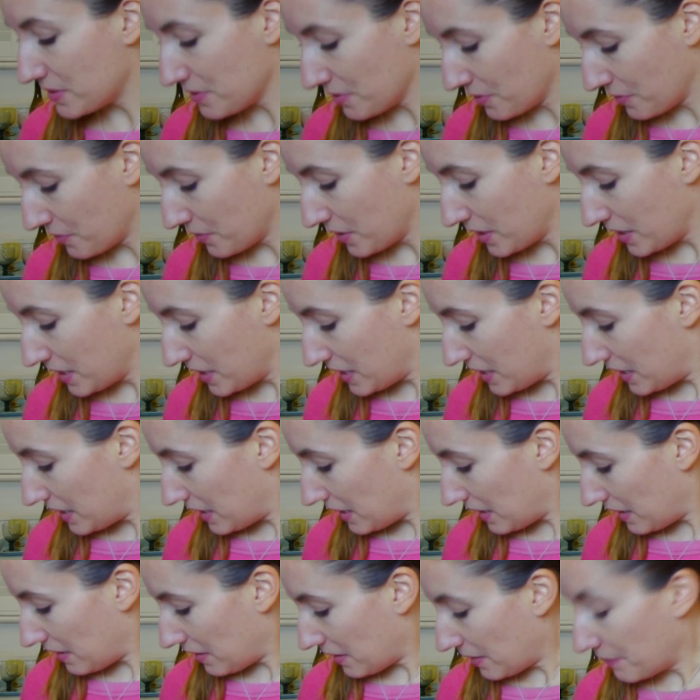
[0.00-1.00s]
so
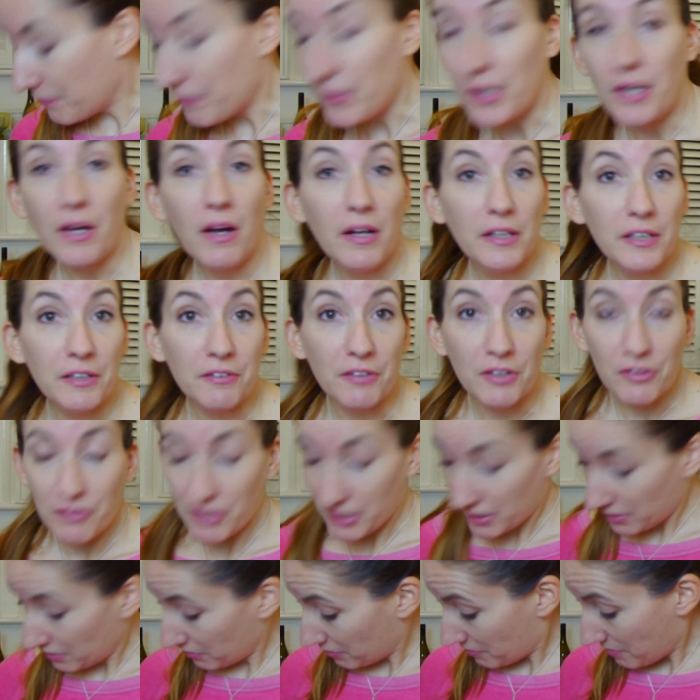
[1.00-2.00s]
I highly
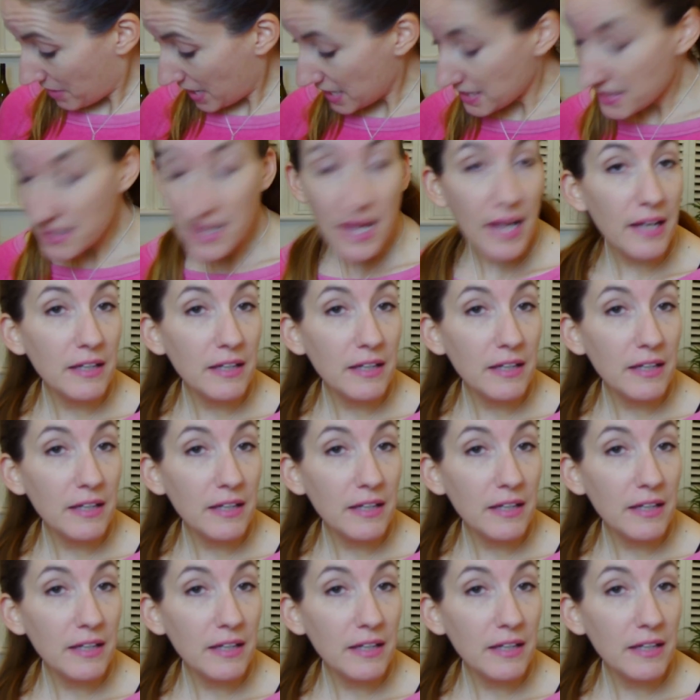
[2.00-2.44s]
recommend